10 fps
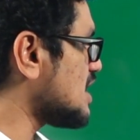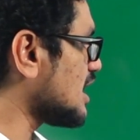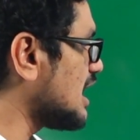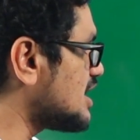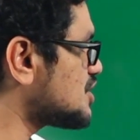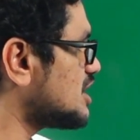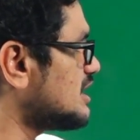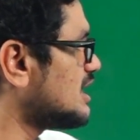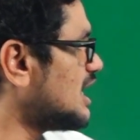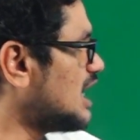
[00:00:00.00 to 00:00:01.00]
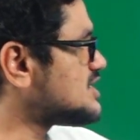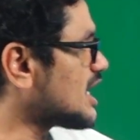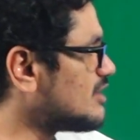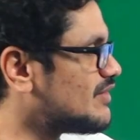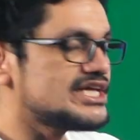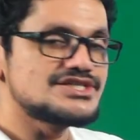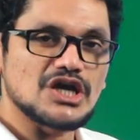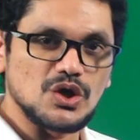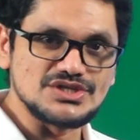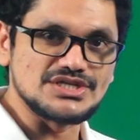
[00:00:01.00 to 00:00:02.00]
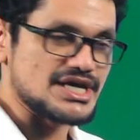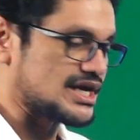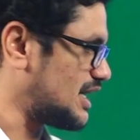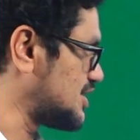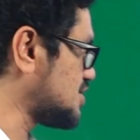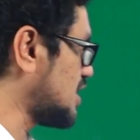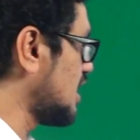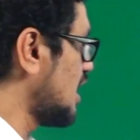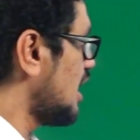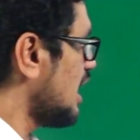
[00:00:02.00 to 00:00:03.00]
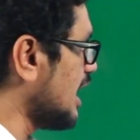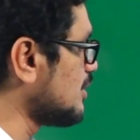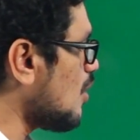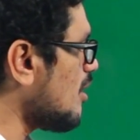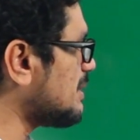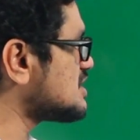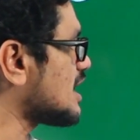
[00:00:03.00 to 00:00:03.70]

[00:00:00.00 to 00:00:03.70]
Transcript: circulation and second one is closed circulation. In open